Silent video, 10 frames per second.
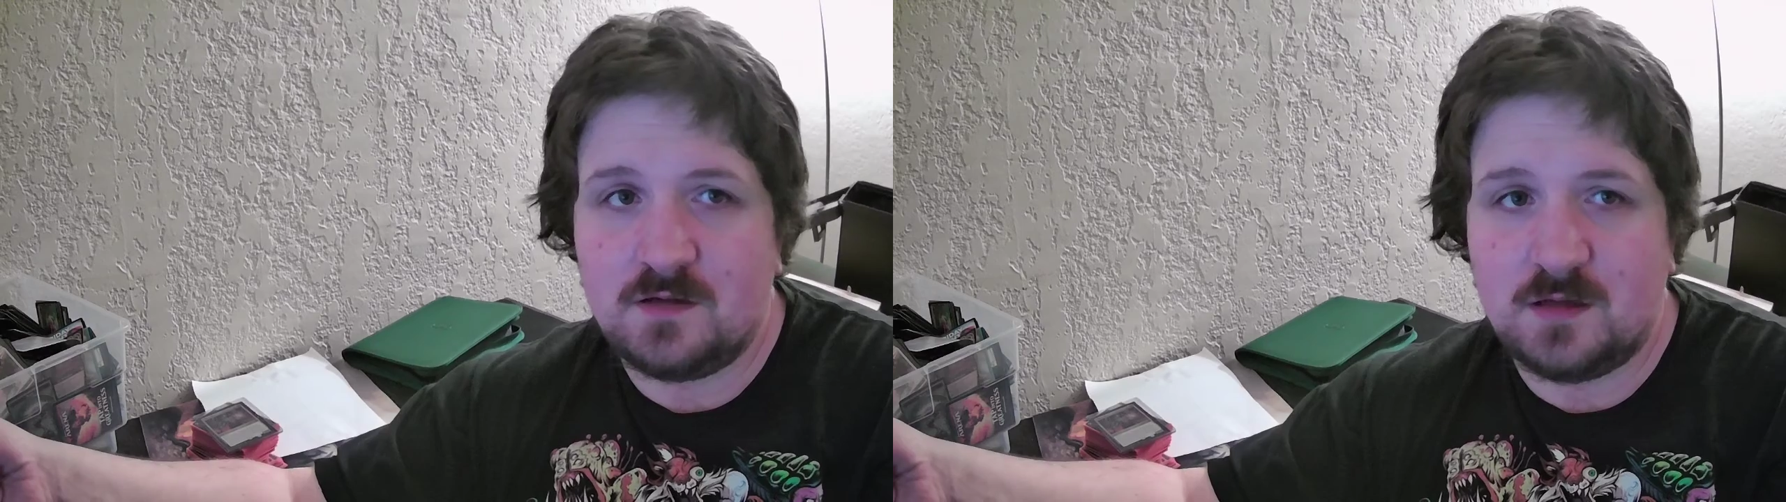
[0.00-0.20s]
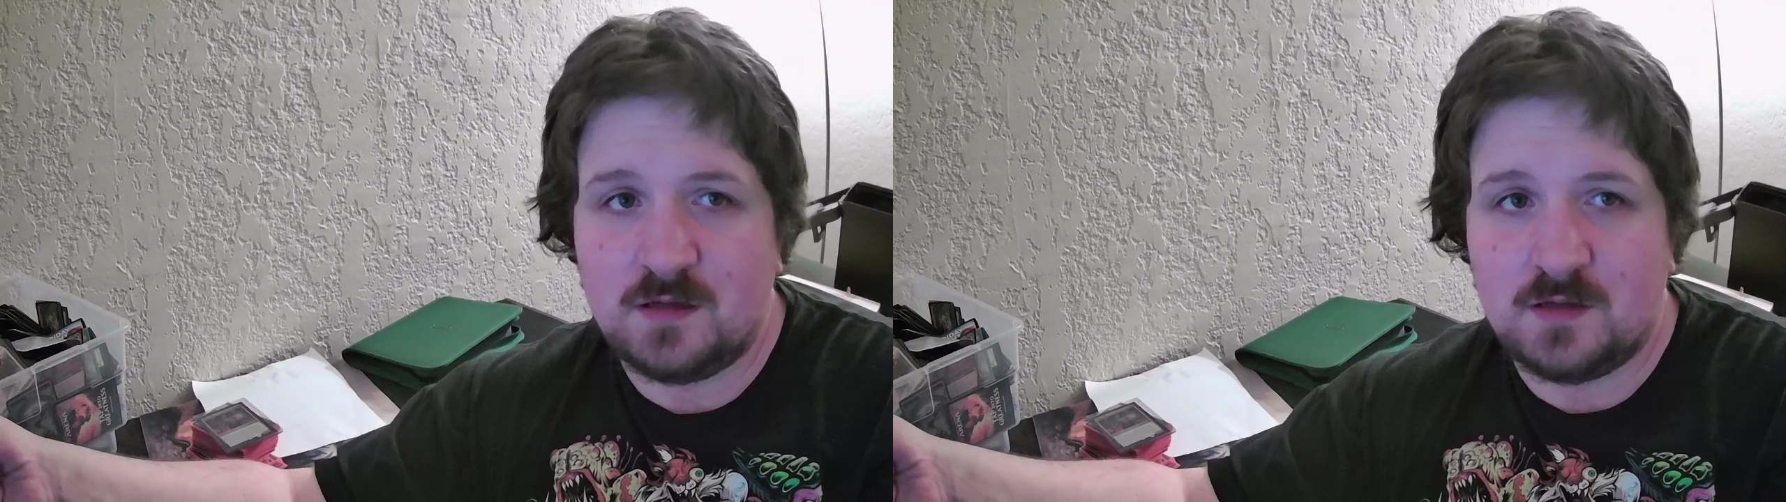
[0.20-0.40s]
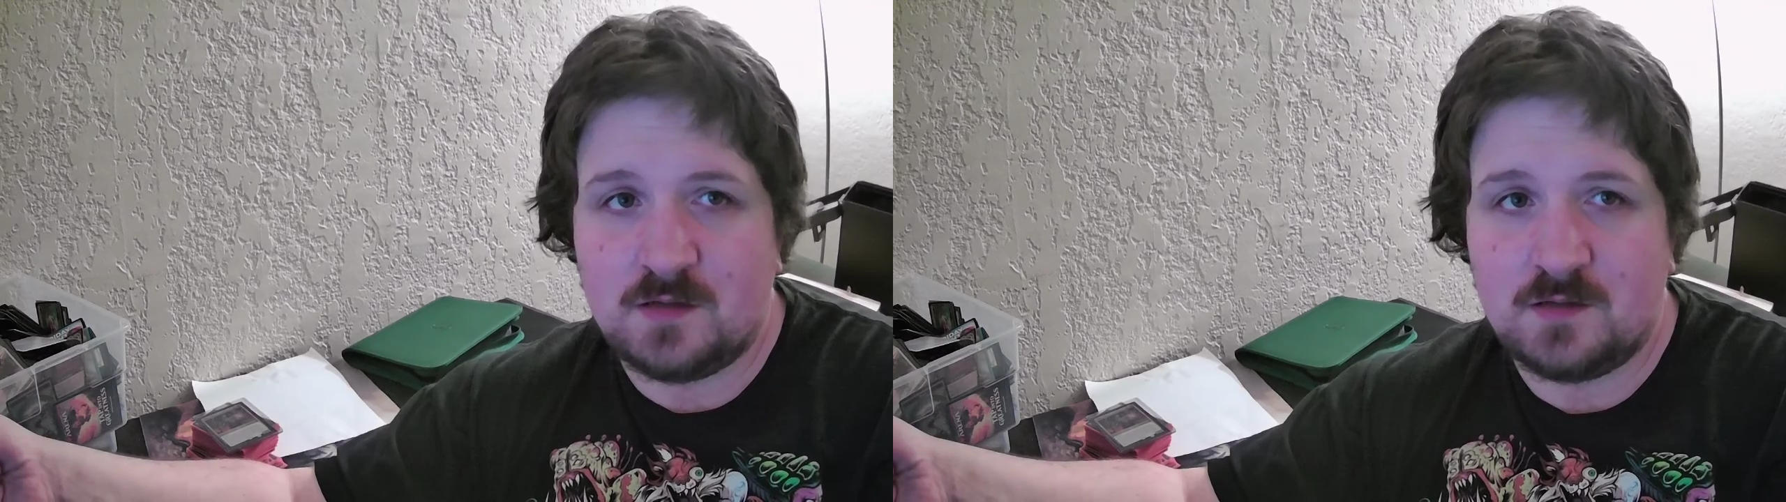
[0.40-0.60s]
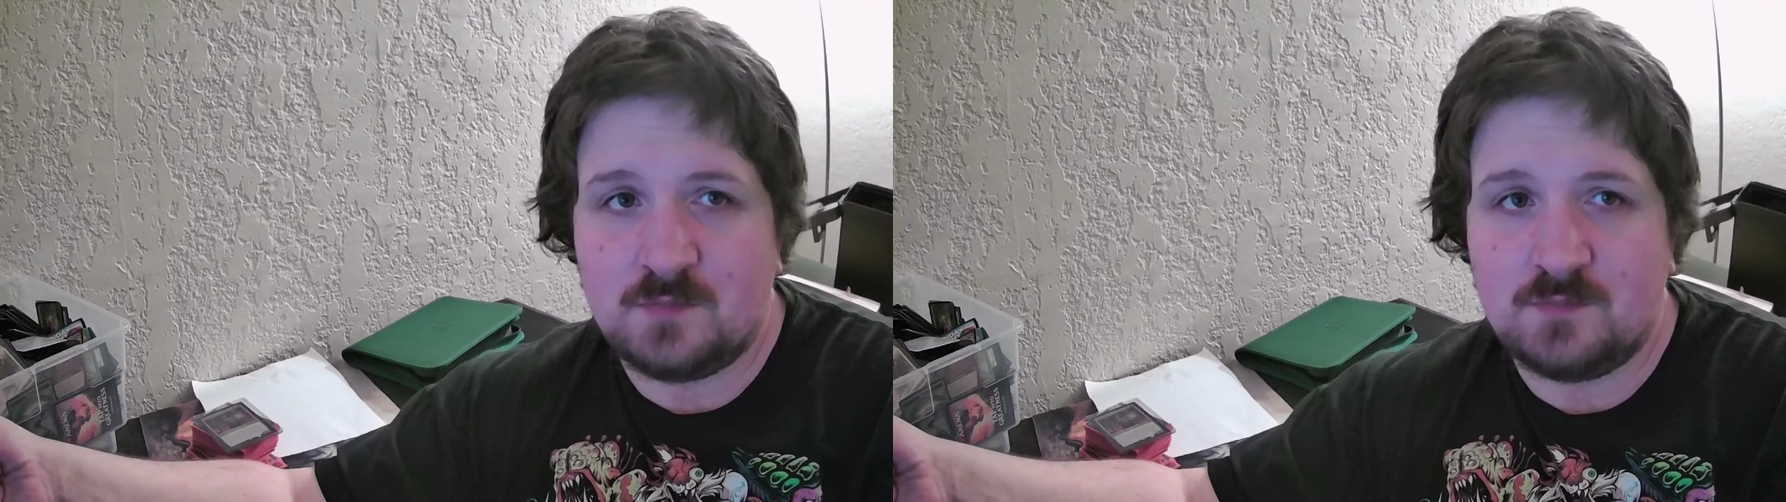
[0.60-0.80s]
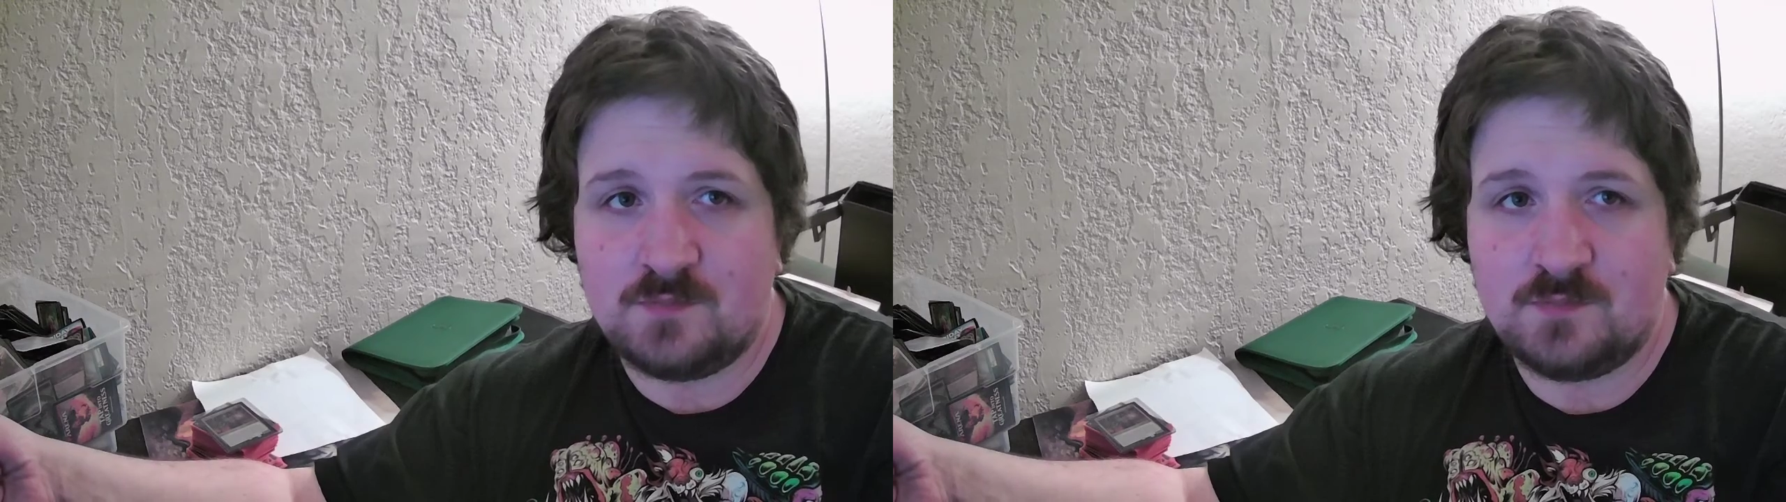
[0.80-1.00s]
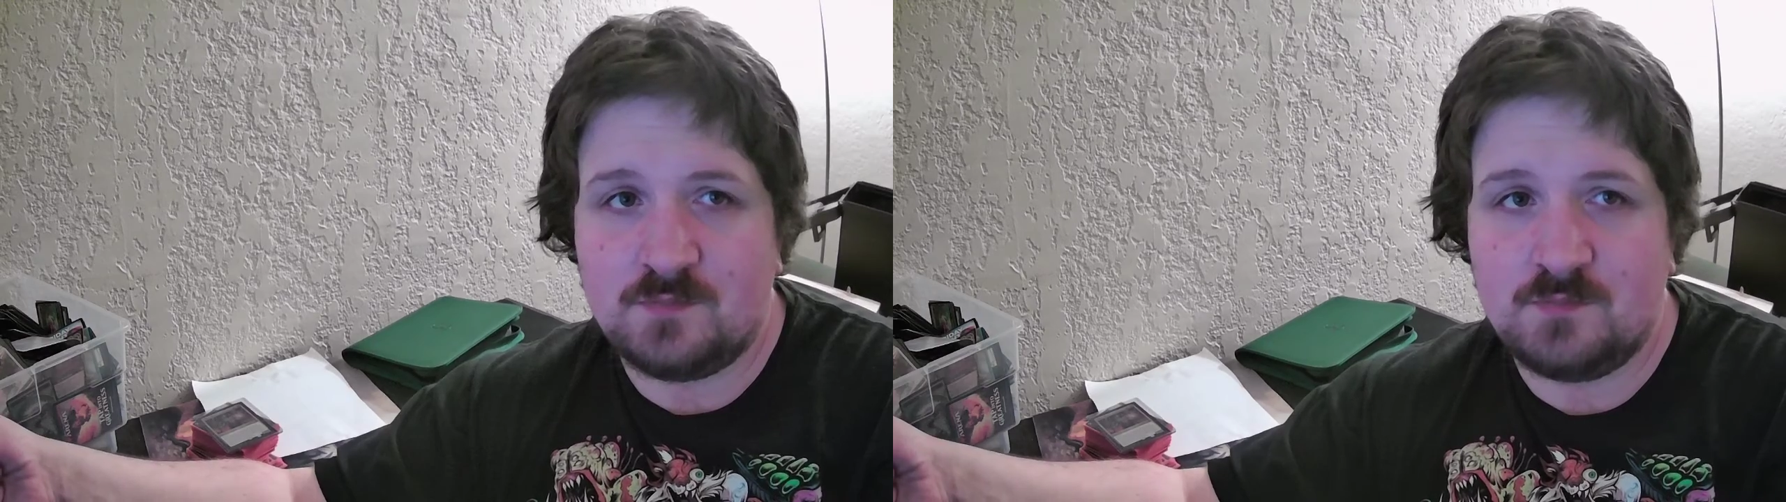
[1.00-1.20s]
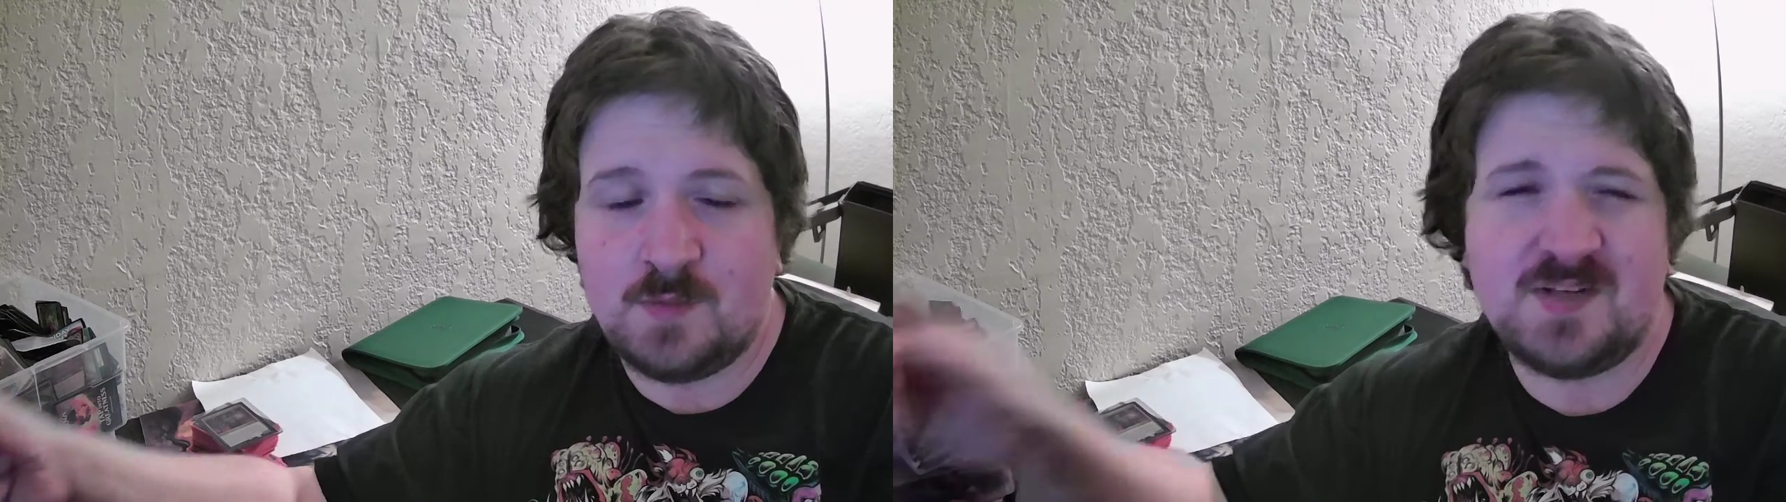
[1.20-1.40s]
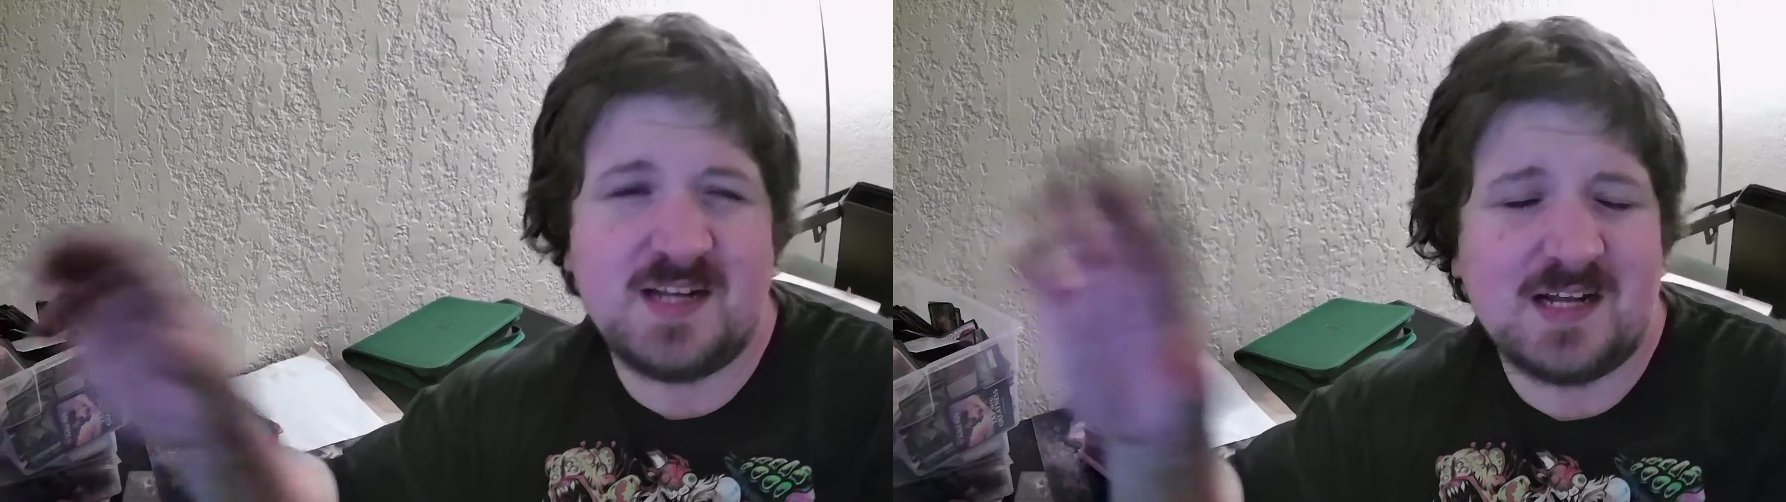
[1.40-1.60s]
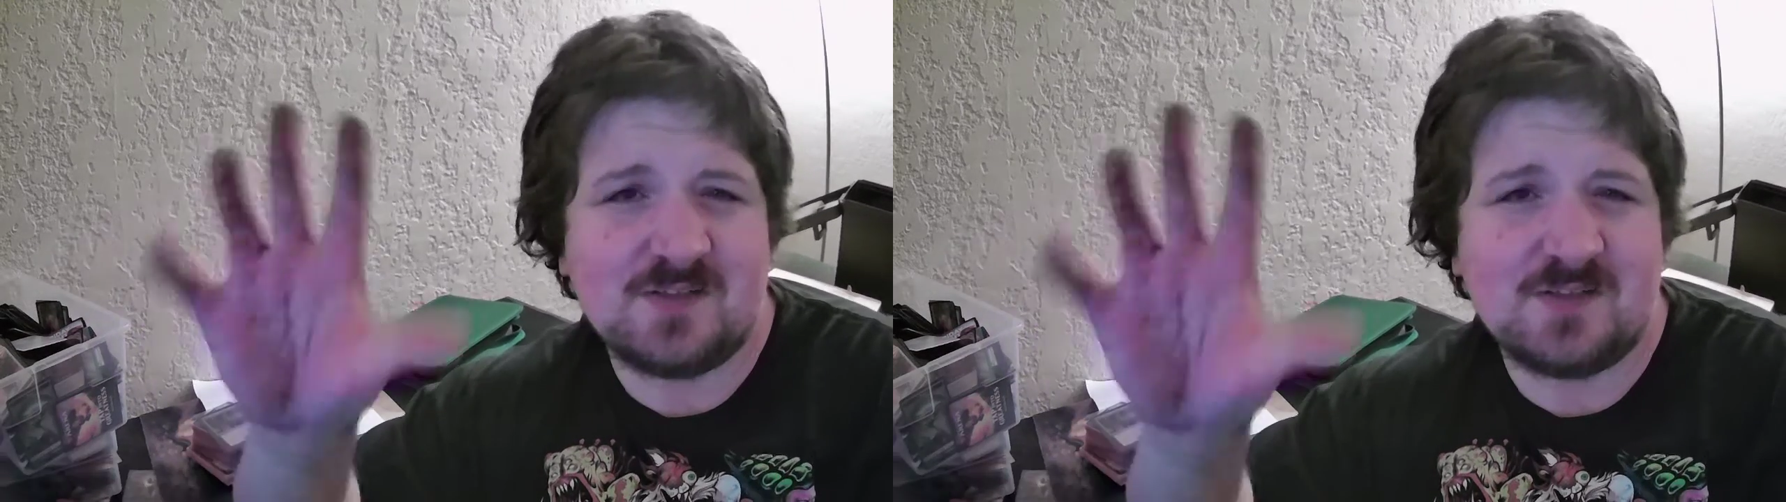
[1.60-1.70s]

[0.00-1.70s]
Uh, Maybe not